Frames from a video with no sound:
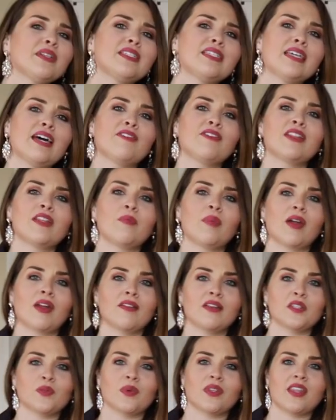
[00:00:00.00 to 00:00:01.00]
I would definitely
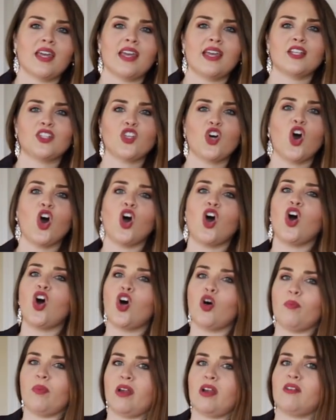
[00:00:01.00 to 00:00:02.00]
pair this with a
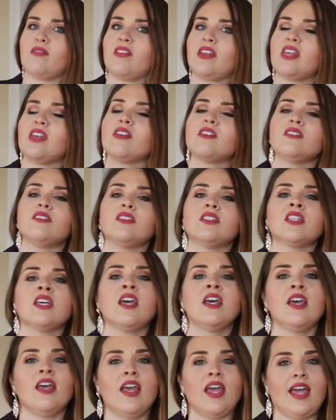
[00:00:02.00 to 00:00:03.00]
tall pair of heels
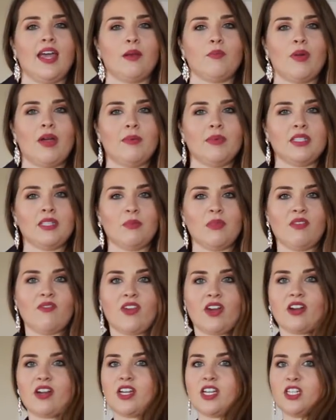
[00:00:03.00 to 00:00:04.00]
and probably something
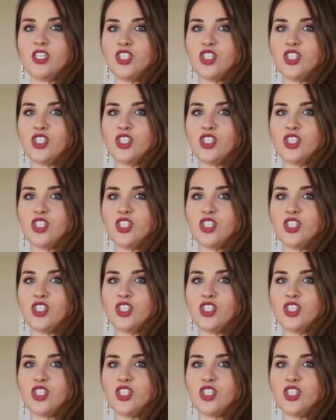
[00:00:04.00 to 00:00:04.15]
very